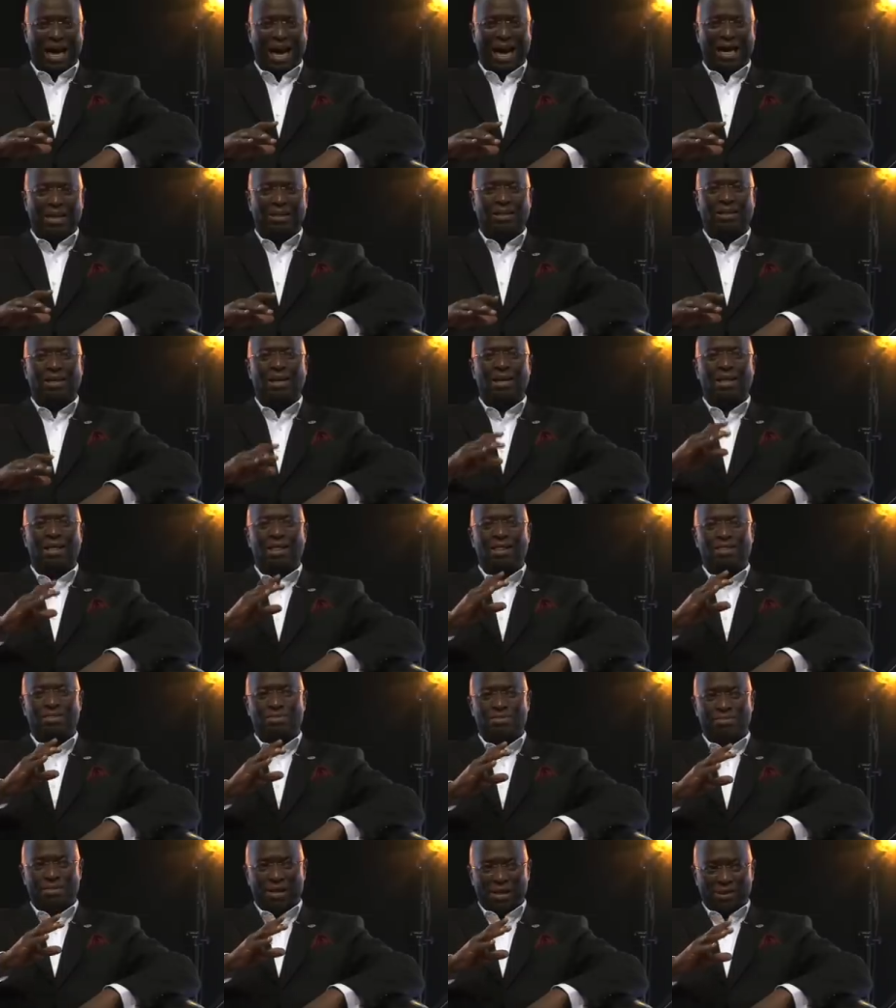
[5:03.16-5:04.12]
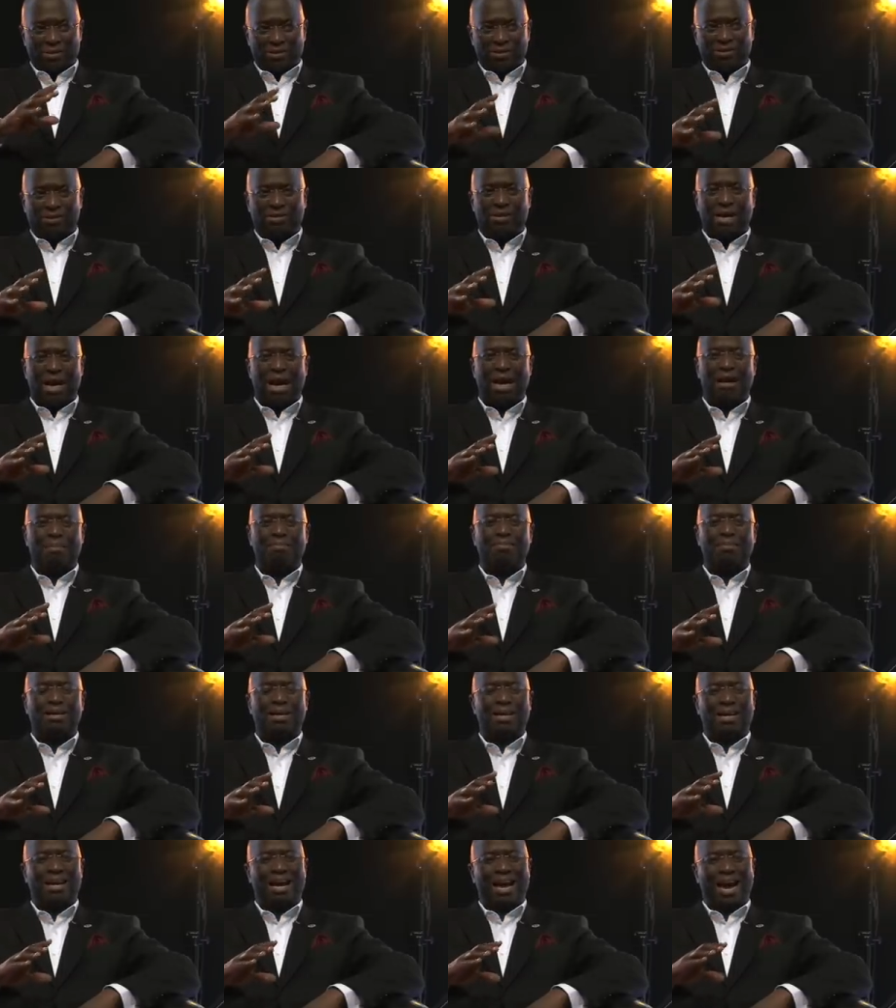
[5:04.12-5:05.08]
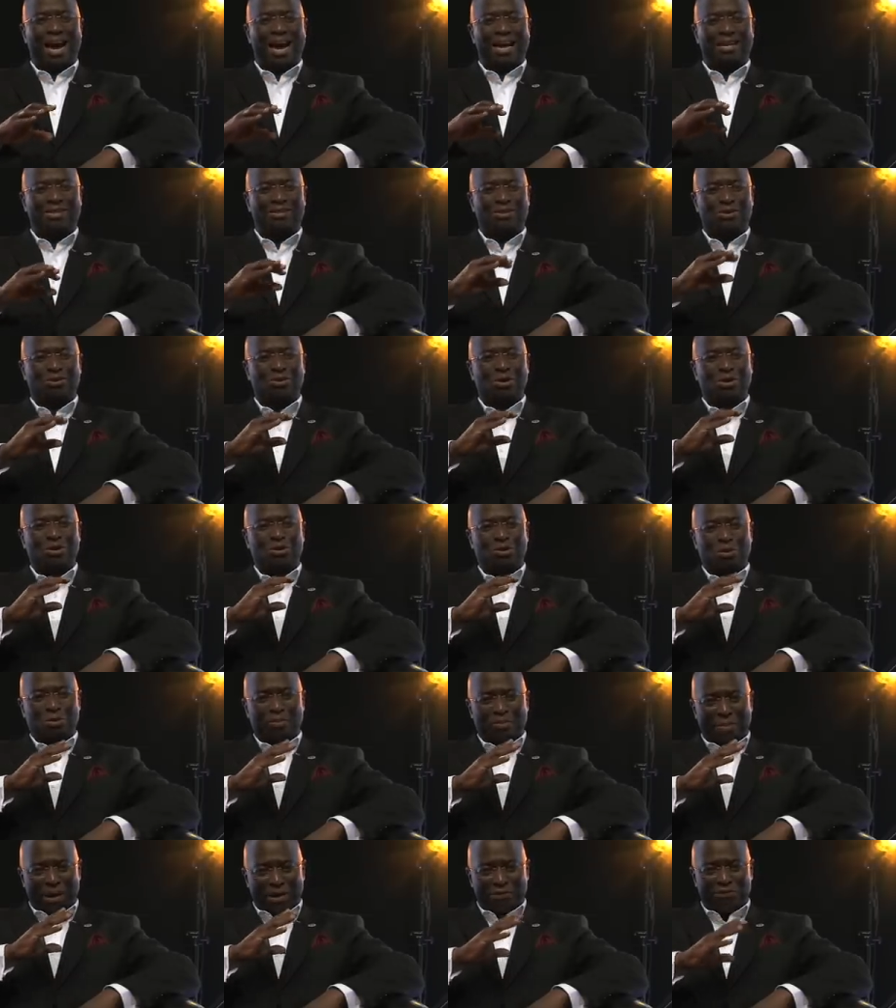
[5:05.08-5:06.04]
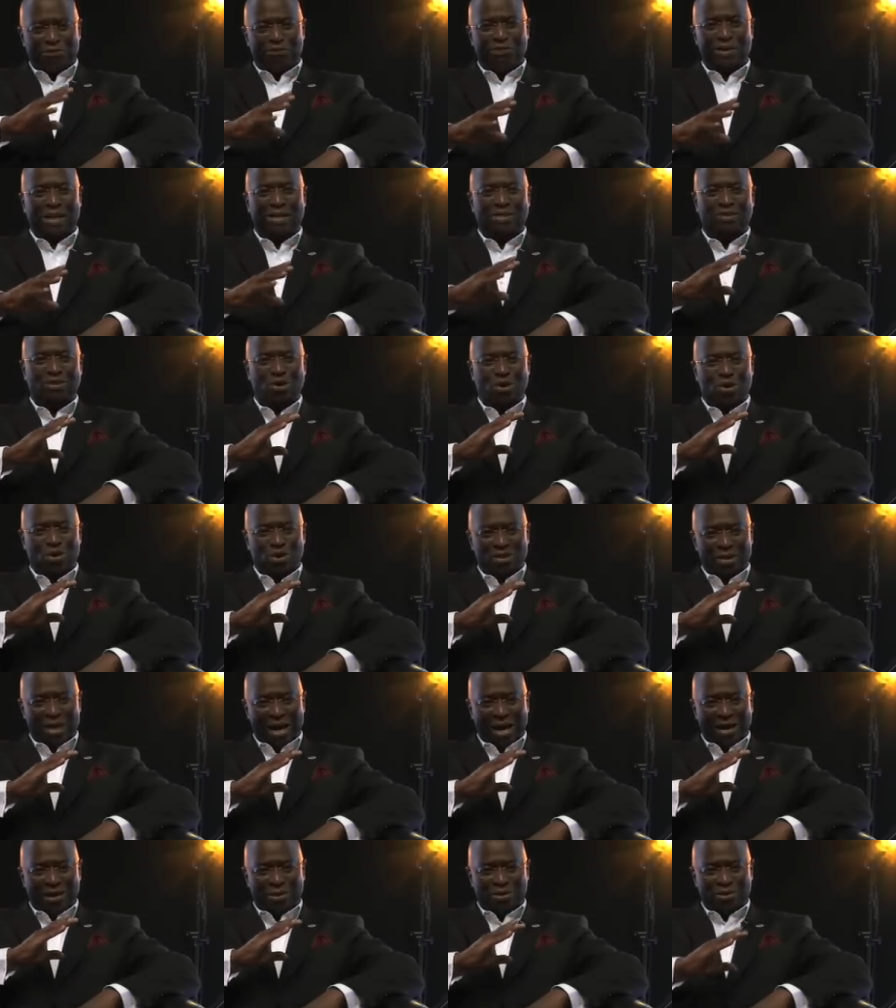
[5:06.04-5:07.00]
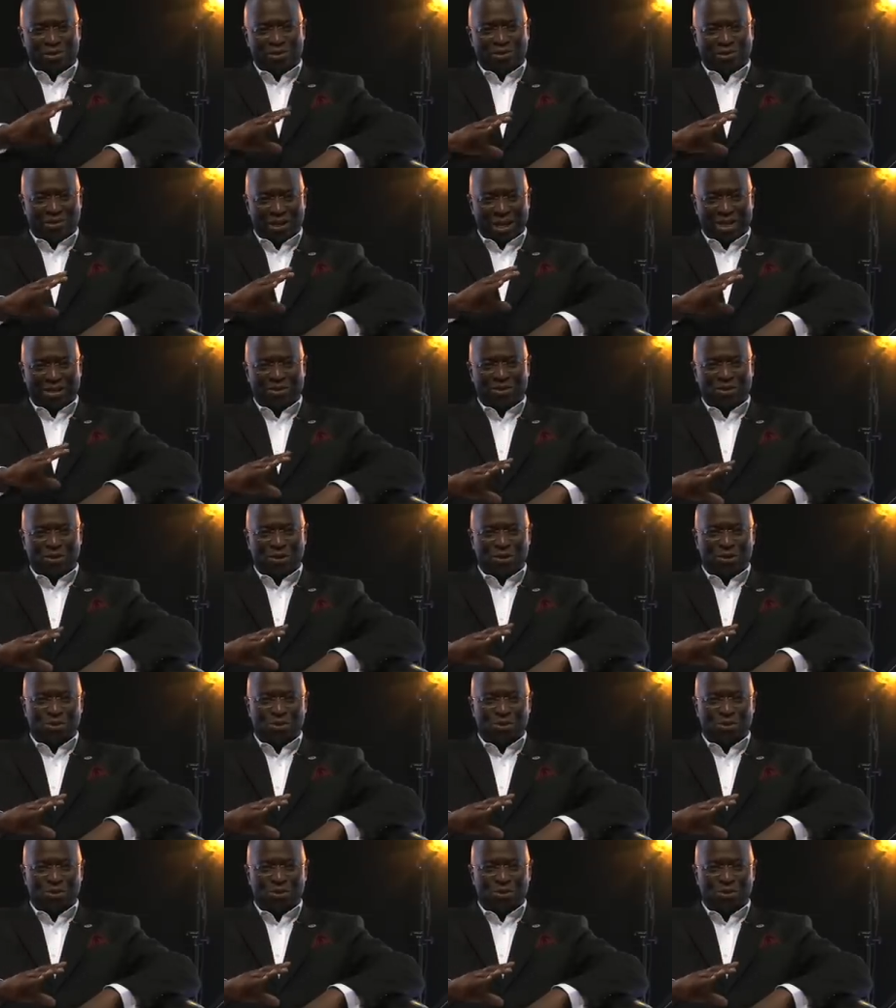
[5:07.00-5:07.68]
hand this time, and he's going to perfect all that concerns